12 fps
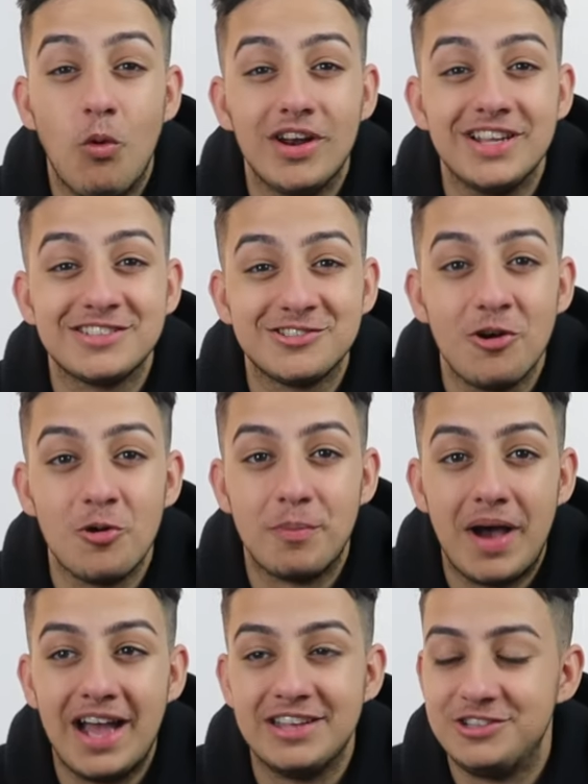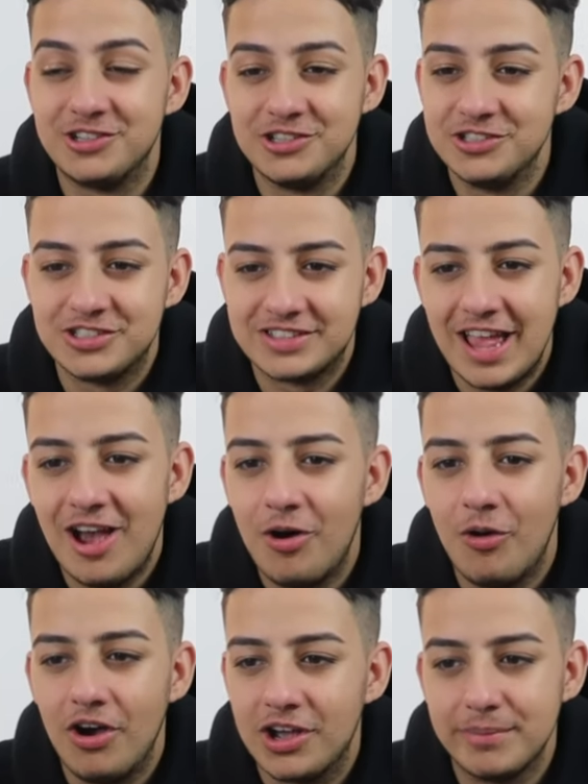want it so bad. You can just
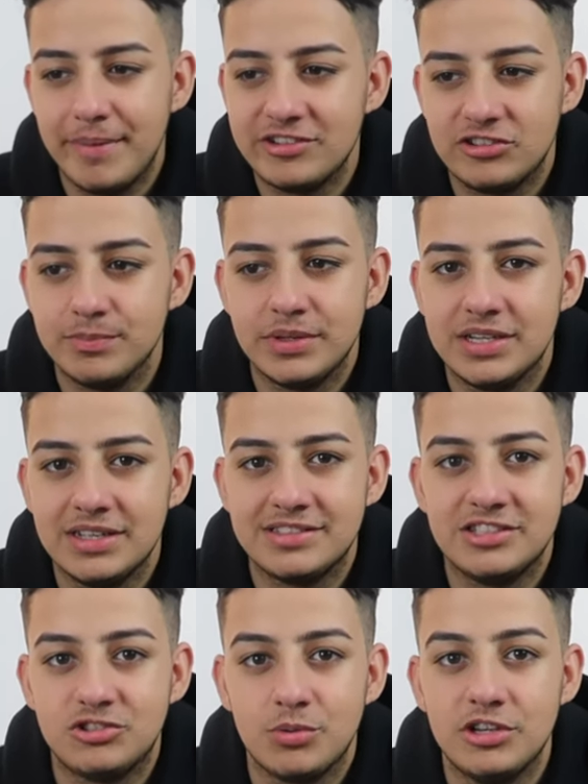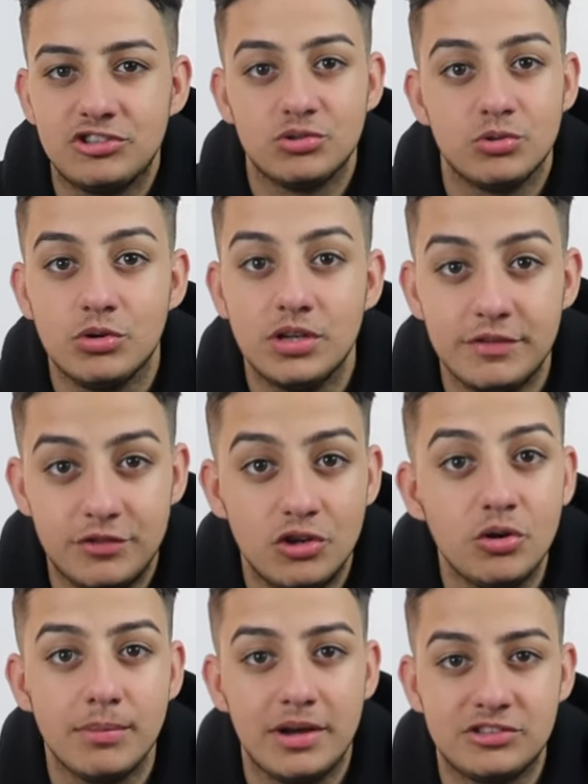tell. I can imagine being in that situation, or if
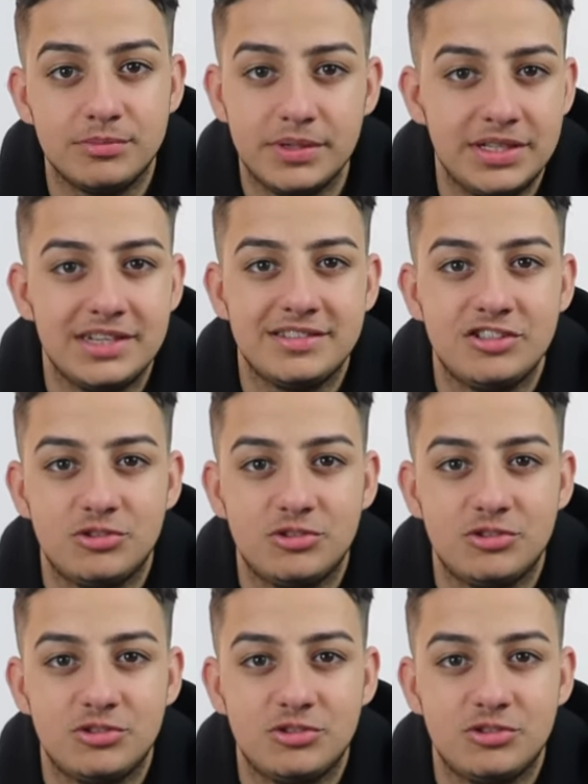you imagine being in that